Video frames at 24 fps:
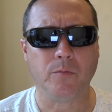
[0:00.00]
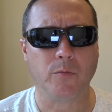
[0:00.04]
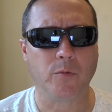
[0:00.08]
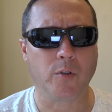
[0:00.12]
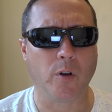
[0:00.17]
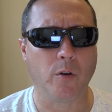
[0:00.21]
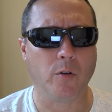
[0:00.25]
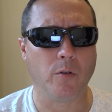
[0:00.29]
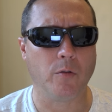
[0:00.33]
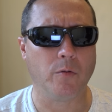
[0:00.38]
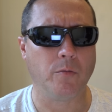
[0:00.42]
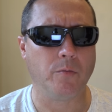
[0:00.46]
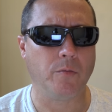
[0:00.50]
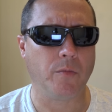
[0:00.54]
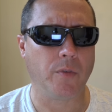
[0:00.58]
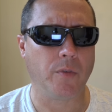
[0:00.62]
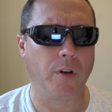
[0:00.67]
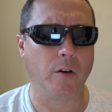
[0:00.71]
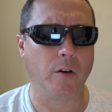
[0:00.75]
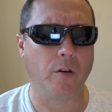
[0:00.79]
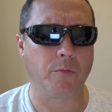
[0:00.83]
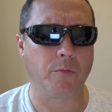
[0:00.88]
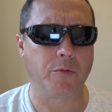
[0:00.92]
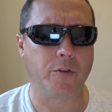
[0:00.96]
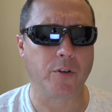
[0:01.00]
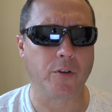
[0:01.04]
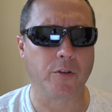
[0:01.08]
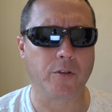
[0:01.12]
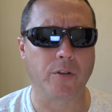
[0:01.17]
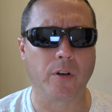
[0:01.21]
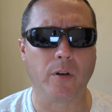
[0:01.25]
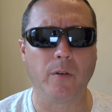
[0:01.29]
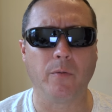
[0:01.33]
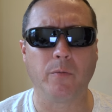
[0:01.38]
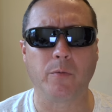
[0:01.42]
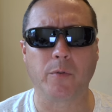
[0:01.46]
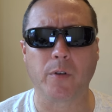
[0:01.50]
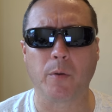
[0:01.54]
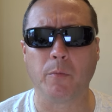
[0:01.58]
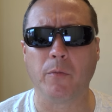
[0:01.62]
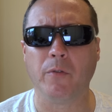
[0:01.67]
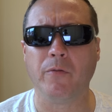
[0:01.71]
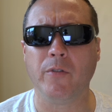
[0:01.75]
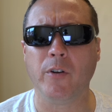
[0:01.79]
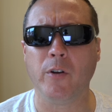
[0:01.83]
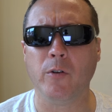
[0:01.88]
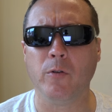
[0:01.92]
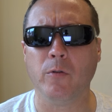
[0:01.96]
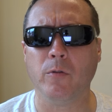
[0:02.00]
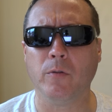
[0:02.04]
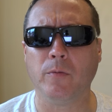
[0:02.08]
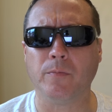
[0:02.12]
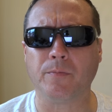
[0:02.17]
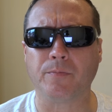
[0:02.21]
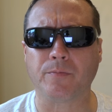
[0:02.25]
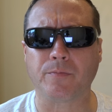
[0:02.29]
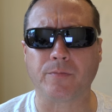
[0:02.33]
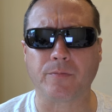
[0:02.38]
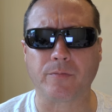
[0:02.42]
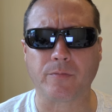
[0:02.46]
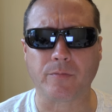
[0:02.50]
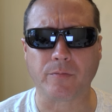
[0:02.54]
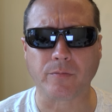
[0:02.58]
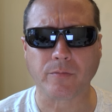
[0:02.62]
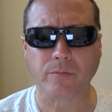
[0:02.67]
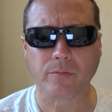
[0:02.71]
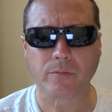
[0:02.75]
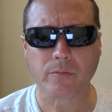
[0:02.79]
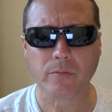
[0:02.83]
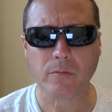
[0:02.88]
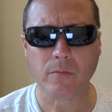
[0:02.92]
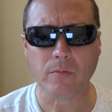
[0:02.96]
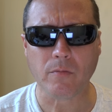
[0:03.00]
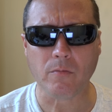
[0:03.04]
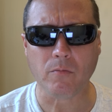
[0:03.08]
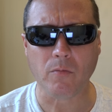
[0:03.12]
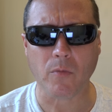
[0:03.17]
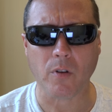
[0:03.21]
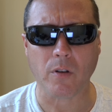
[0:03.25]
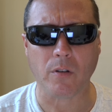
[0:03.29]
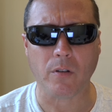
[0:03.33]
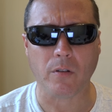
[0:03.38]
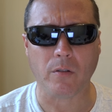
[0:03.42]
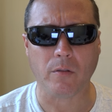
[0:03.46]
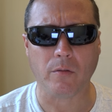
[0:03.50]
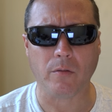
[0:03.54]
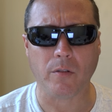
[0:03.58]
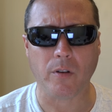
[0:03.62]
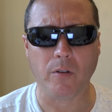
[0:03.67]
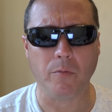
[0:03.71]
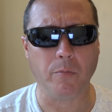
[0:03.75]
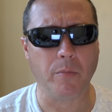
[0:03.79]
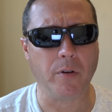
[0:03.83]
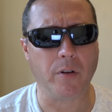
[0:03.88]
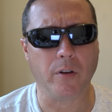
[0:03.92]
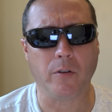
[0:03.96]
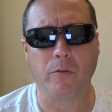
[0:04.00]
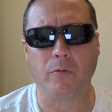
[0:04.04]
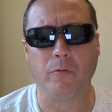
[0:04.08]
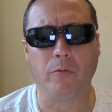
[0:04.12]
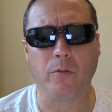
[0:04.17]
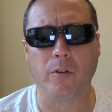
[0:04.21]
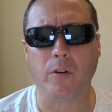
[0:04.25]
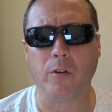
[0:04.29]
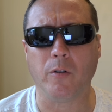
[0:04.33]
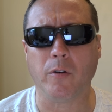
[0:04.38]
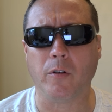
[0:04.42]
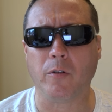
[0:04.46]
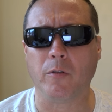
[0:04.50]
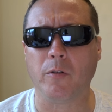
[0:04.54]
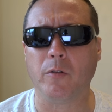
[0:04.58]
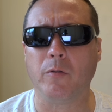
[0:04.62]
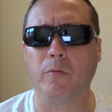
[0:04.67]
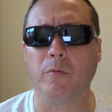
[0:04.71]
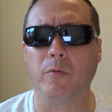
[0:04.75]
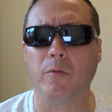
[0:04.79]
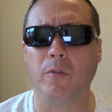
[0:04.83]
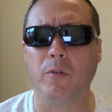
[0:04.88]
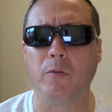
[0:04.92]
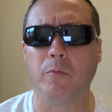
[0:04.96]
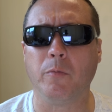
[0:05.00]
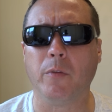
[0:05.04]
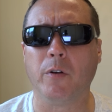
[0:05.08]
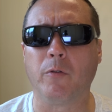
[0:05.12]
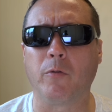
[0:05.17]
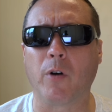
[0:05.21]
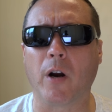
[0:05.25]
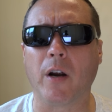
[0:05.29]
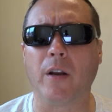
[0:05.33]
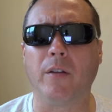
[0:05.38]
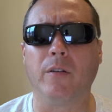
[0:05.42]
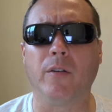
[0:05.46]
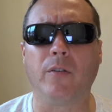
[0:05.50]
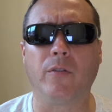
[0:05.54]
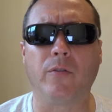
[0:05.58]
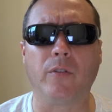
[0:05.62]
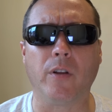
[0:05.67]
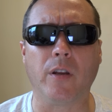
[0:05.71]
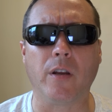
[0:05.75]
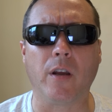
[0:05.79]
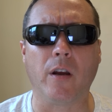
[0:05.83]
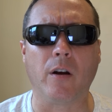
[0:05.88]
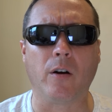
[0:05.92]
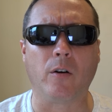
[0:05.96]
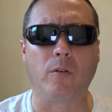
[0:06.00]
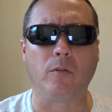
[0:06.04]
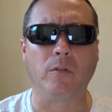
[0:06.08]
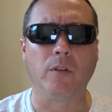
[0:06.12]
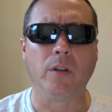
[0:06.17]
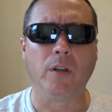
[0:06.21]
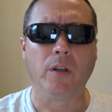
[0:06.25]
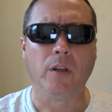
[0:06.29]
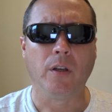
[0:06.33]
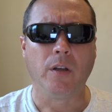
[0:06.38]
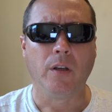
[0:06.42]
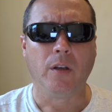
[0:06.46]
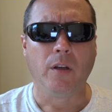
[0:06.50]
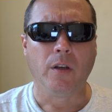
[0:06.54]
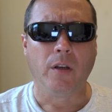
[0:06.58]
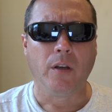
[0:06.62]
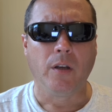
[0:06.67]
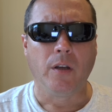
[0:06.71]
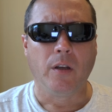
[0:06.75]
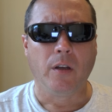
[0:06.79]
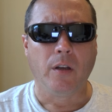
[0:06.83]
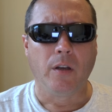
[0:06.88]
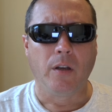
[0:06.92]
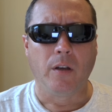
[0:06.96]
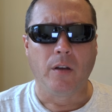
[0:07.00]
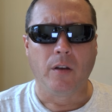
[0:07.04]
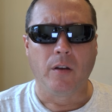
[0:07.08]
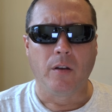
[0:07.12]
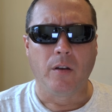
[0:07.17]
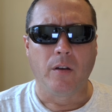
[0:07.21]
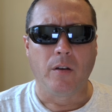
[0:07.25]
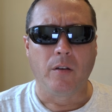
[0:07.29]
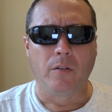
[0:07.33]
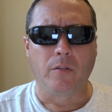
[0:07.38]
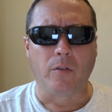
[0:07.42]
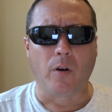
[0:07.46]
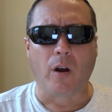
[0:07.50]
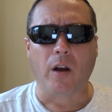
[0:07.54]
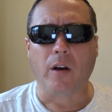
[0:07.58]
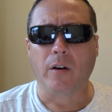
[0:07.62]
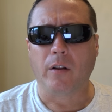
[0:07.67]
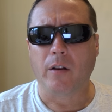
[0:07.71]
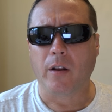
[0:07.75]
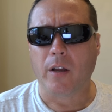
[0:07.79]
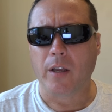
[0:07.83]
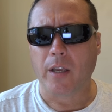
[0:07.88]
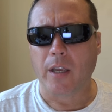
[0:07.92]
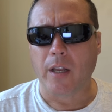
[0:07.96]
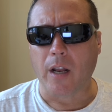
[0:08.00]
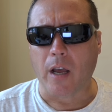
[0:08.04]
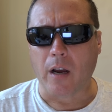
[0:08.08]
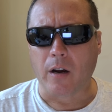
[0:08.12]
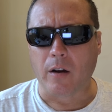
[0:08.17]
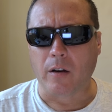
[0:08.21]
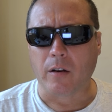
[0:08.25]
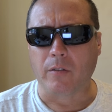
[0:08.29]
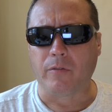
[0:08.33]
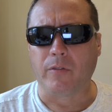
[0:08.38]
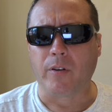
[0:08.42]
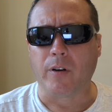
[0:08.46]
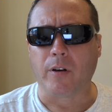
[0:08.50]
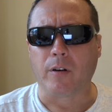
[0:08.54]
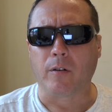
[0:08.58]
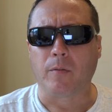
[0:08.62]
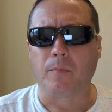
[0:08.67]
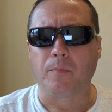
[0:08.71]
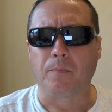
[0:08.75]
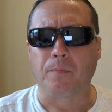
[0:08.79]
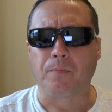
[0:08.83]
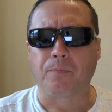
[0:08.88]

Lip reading: So, you know, I'm sure some of you, you've been riding this thing out. So how did I get out of here?